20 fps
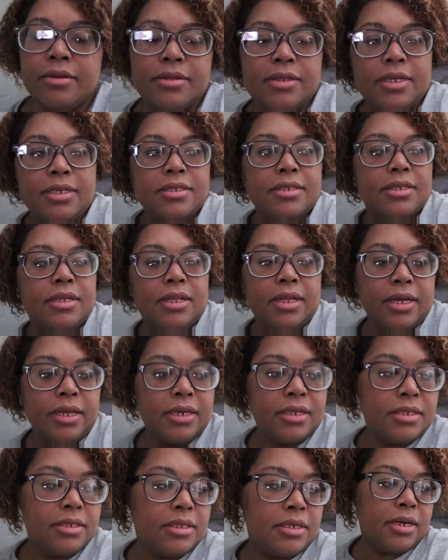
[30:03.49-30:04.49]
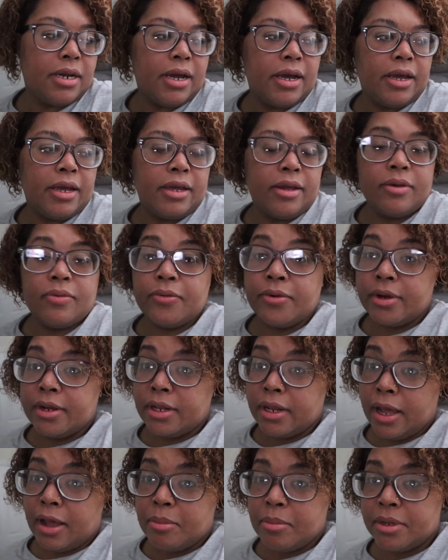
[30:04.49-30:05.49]
That's the latest I will
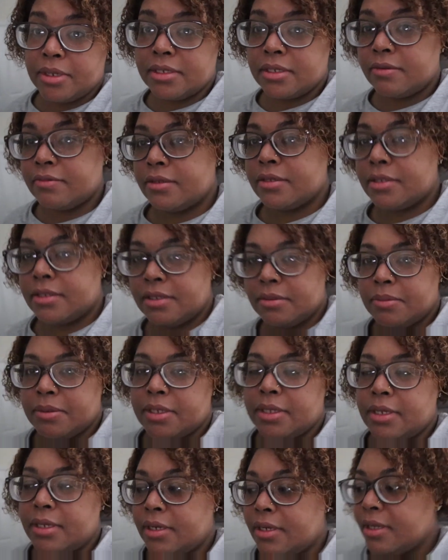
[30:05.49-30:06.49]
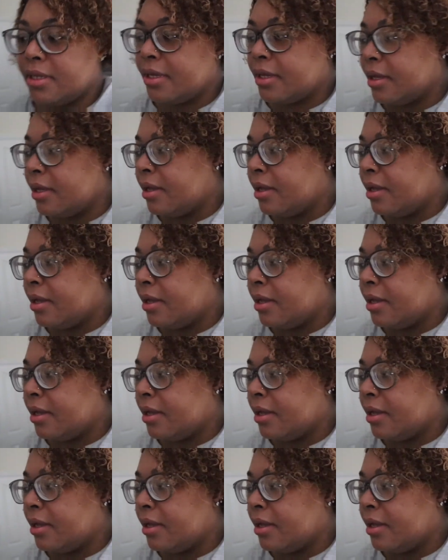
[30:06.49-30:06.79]
allow myself to sleep in,